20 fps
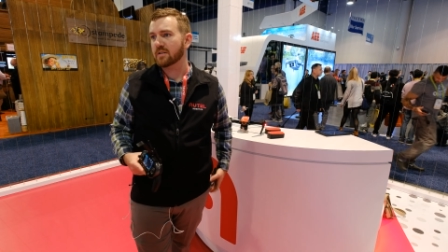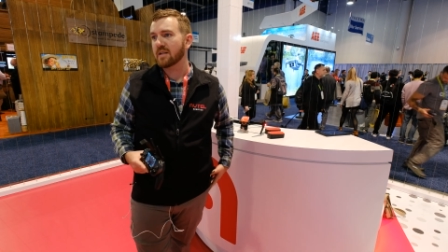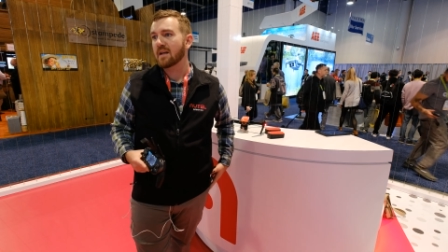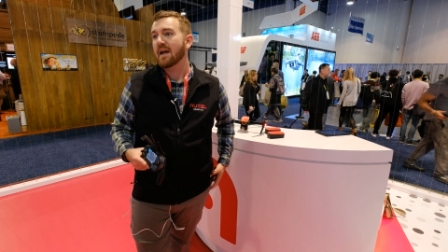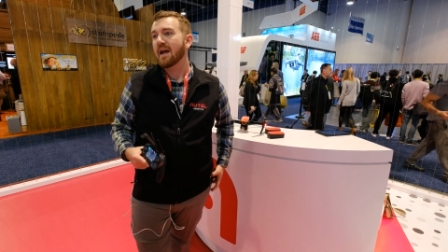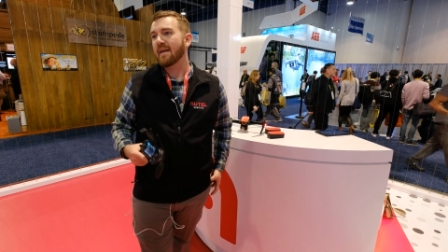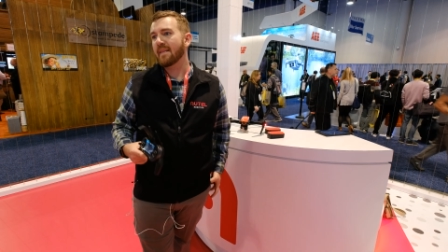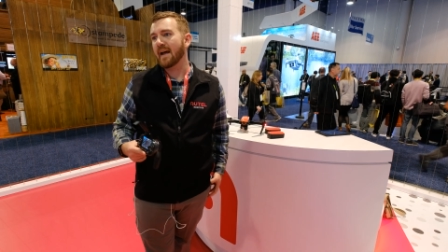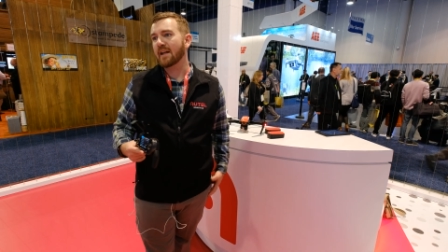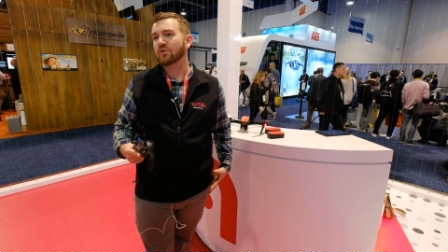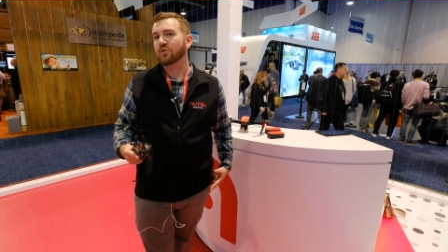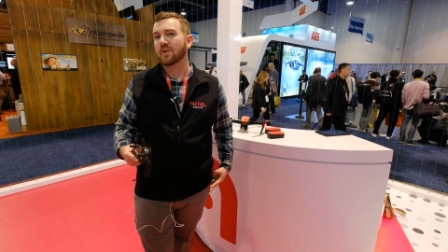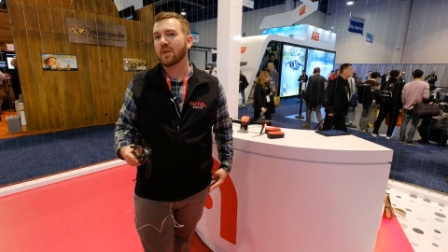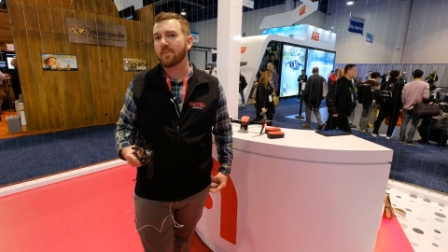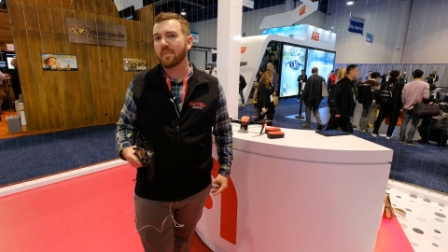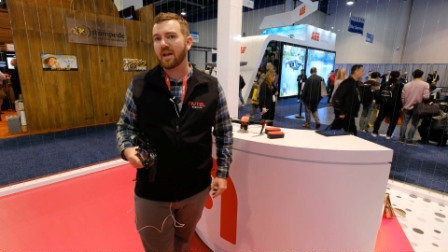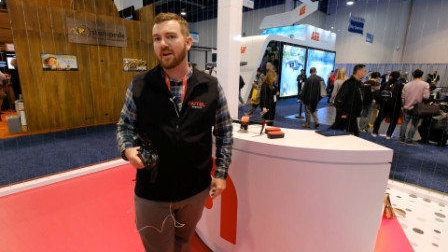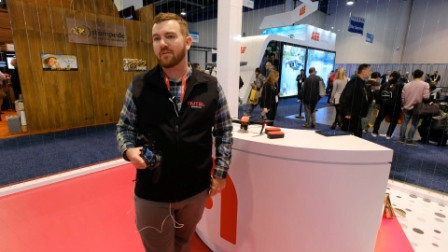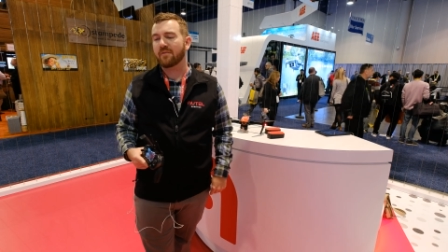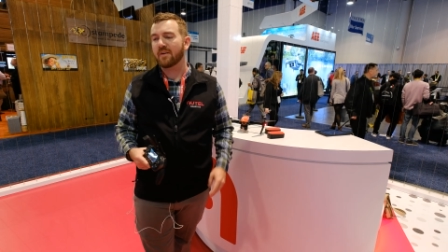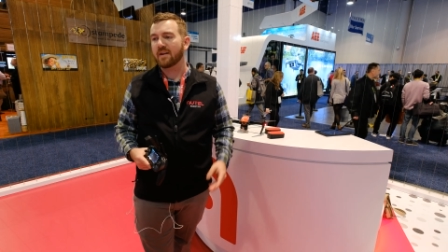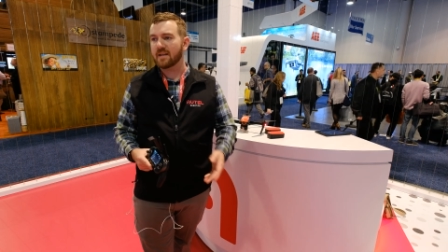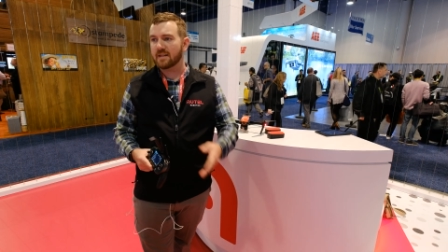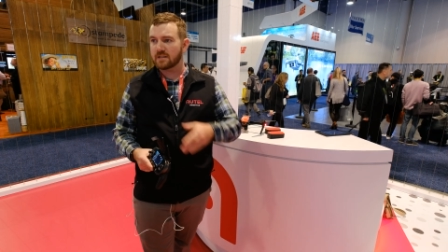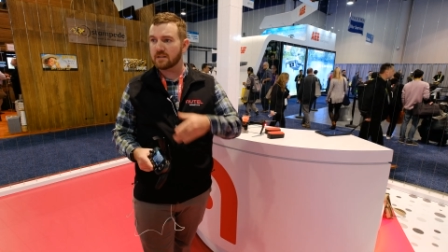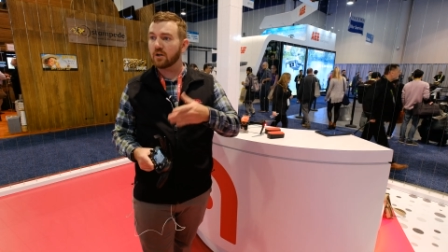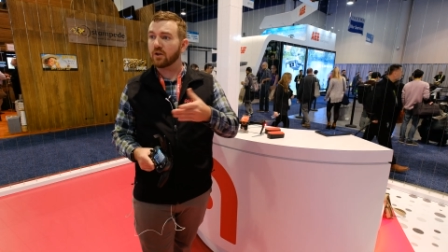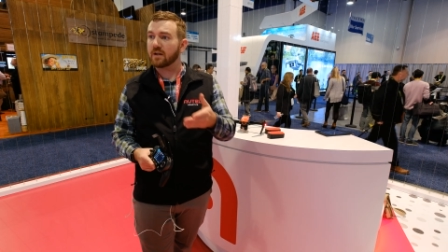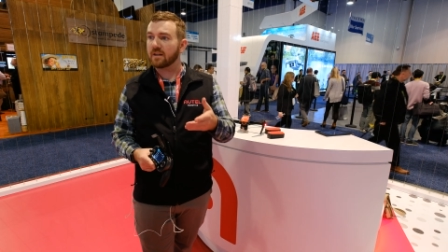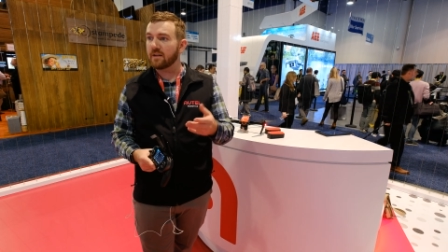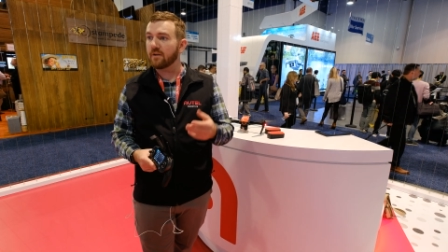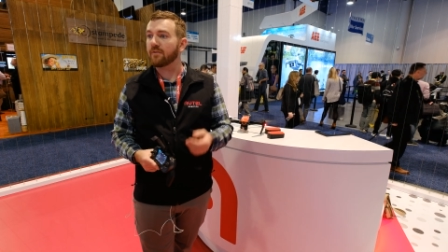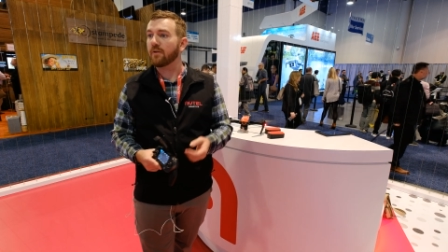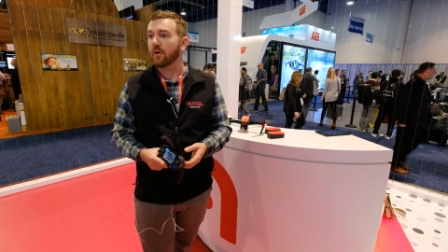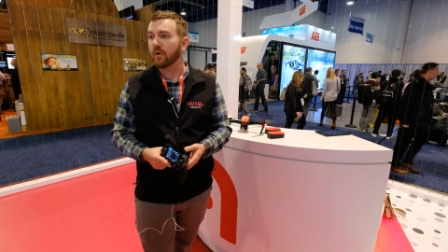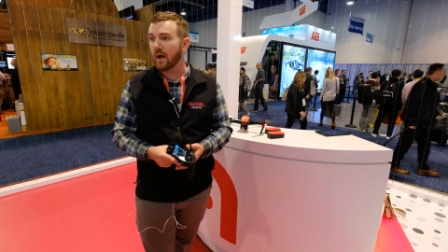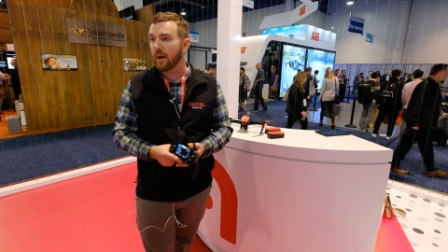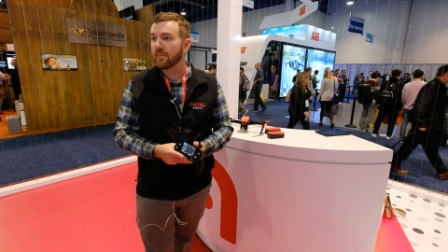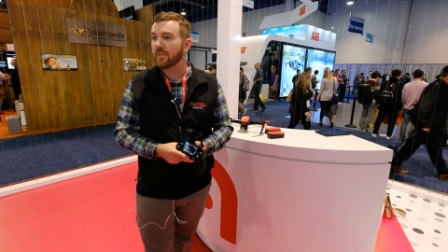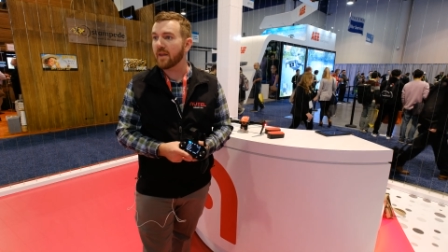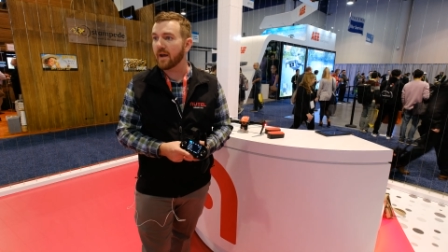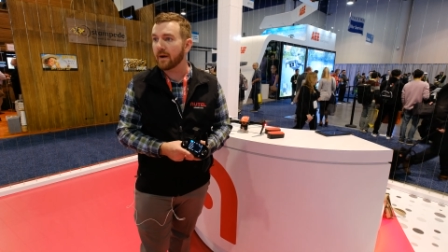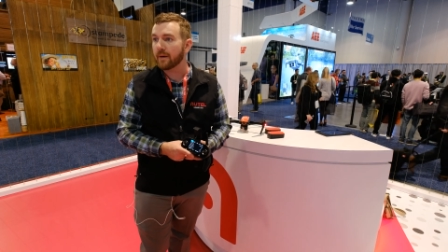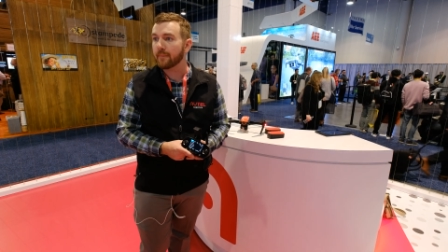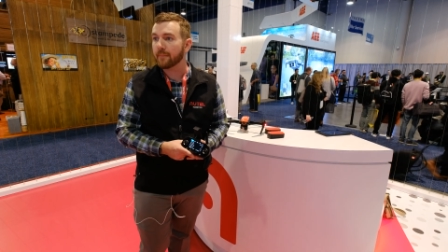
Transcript: and that's where the benefit is, hooking the phone up there.